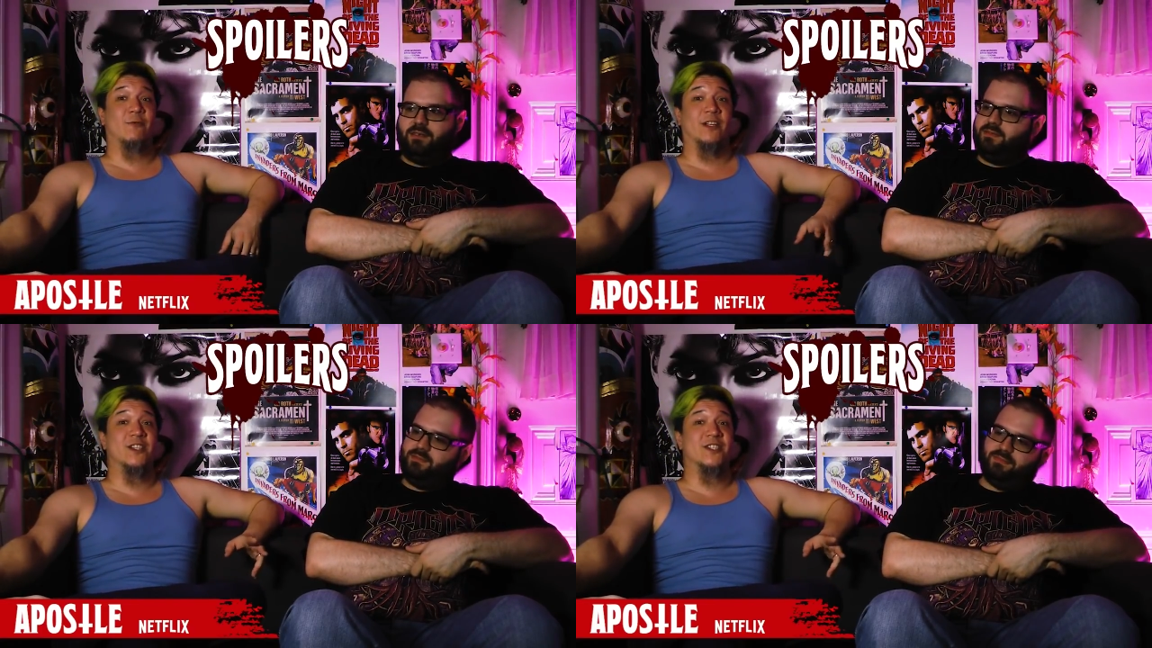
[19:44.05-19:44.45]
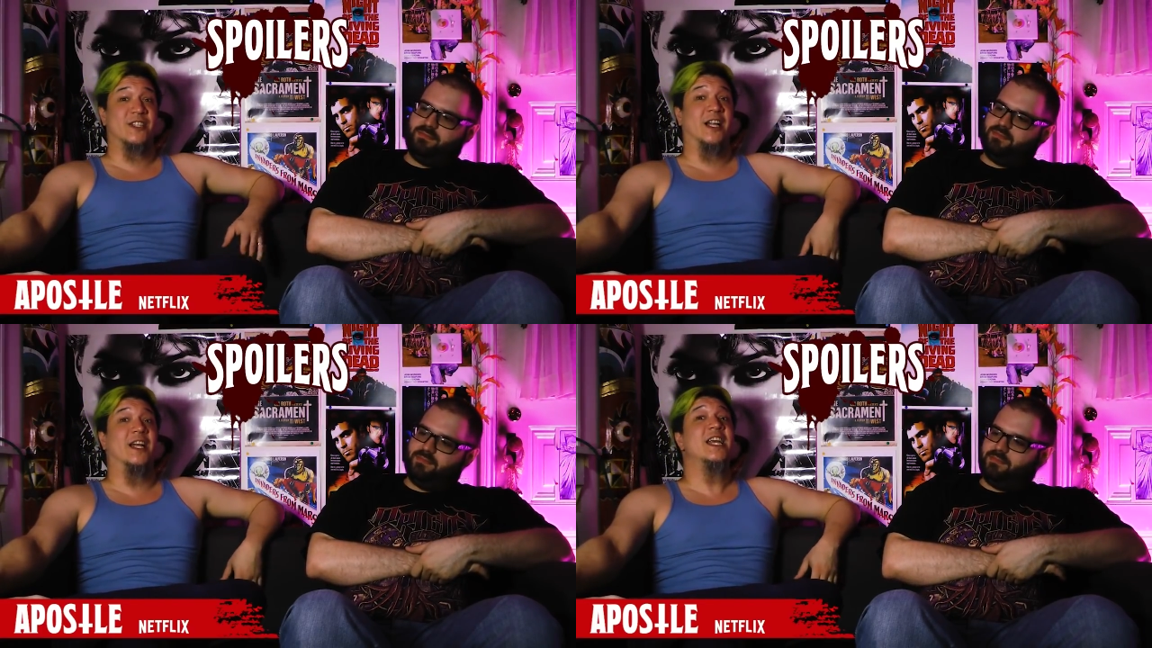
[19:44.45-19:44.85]
Speaker 1: religious
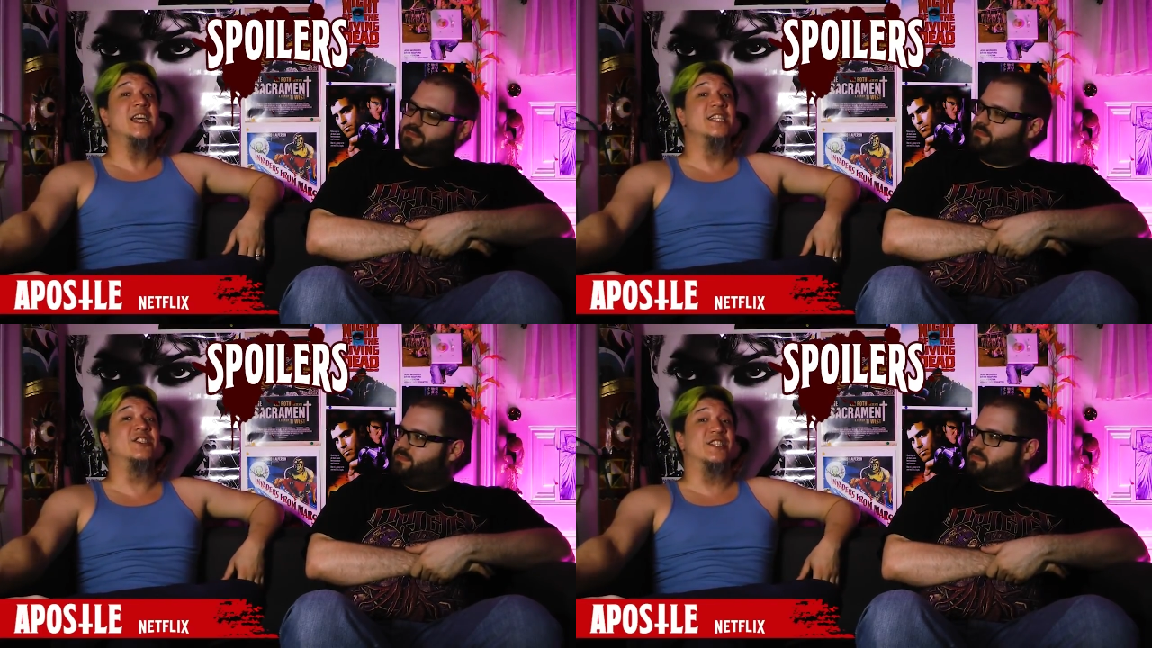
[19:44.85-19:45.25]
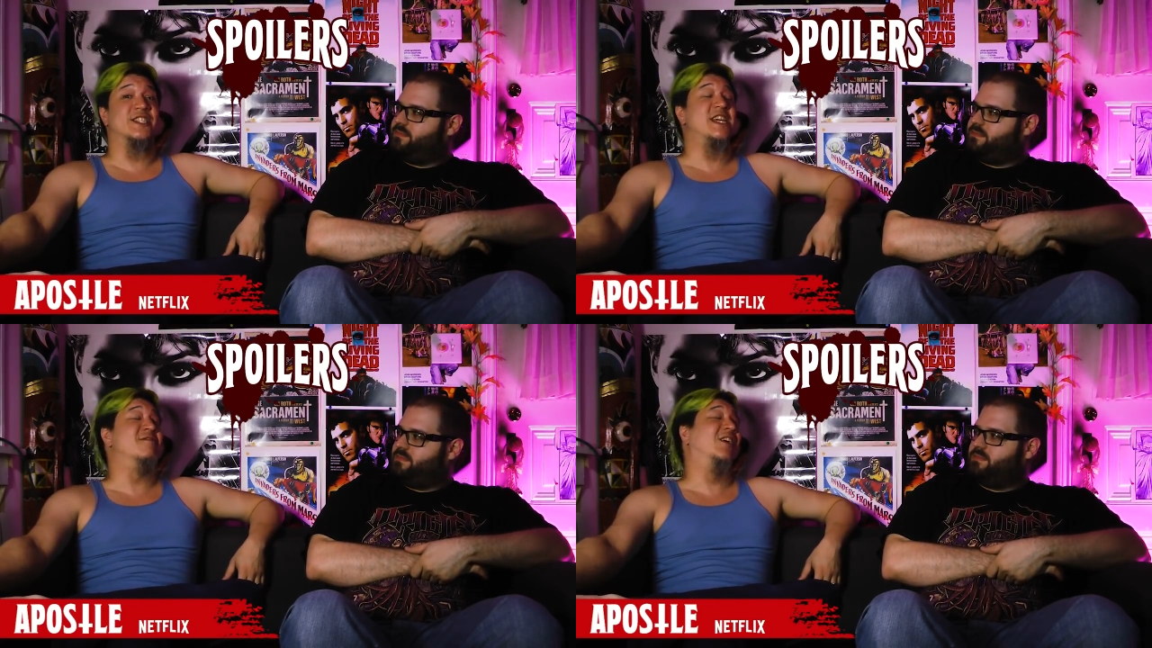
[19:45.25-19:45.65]
zealot. He's
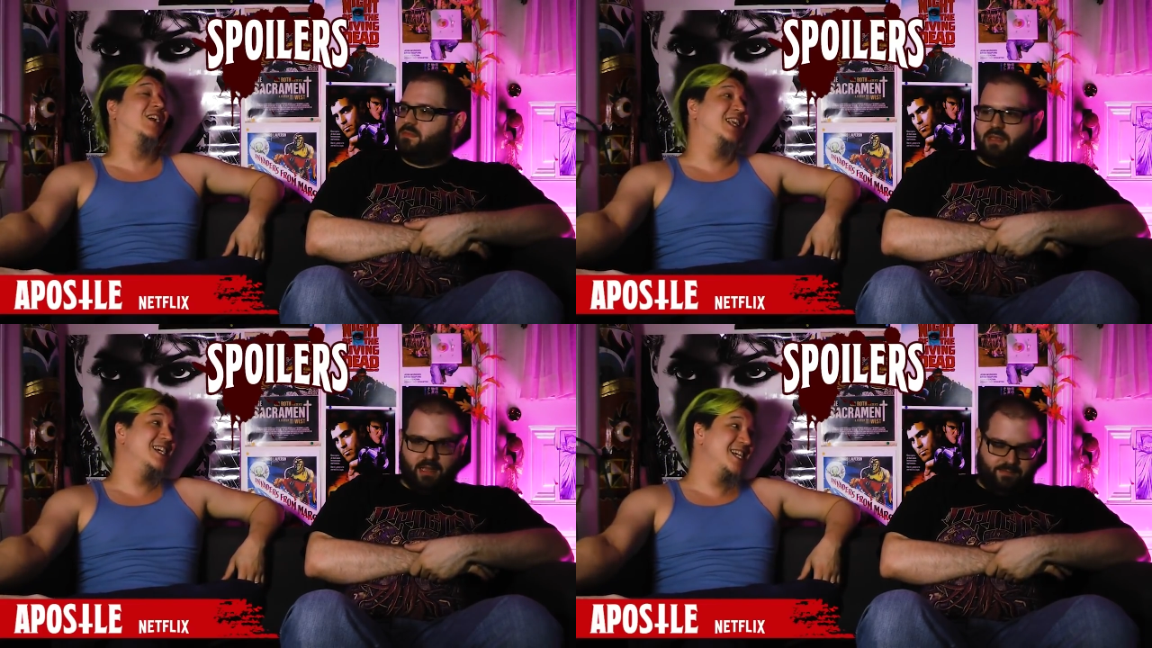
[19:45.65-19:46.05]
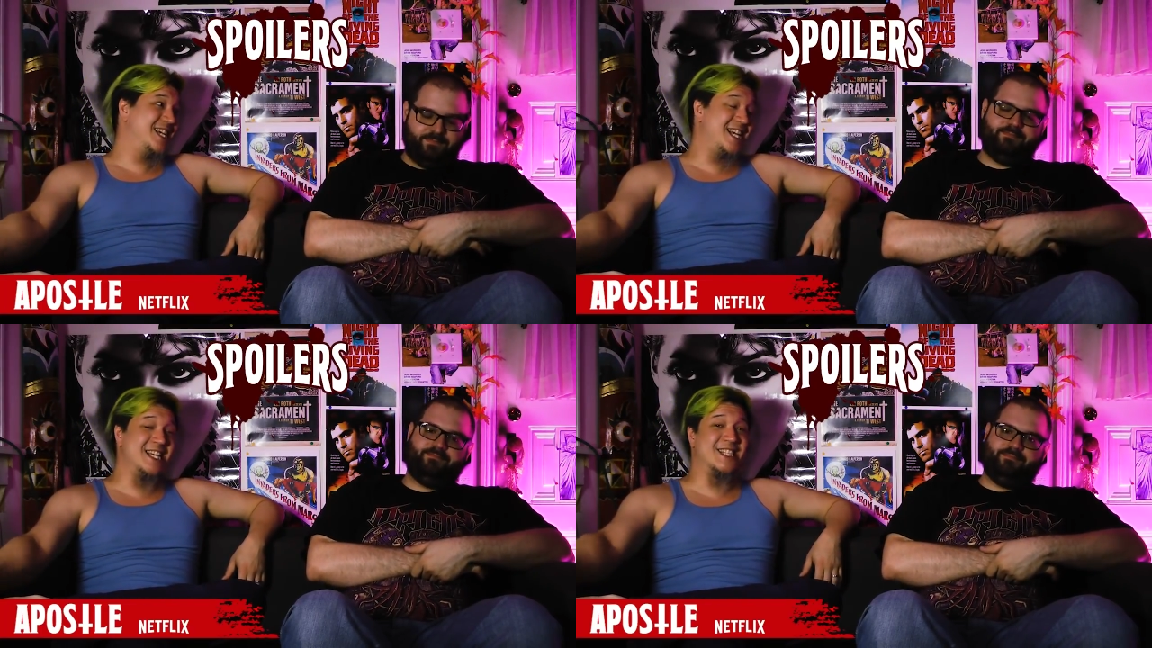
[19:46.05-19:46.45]
just evil. Yep.
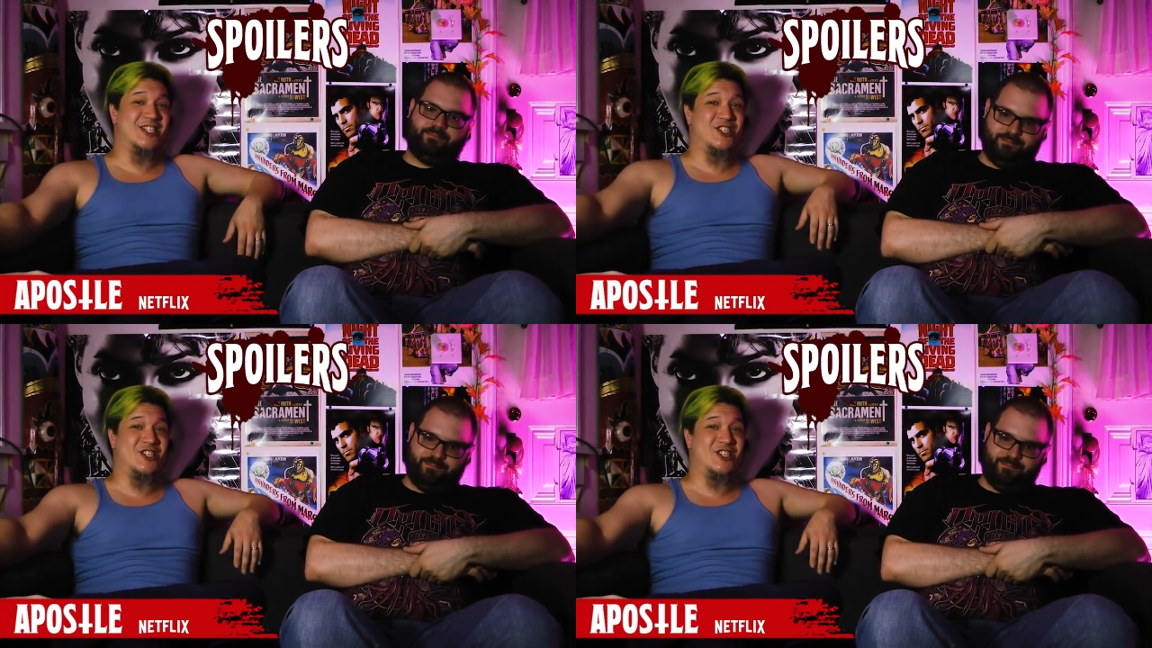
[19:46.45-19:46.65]
He's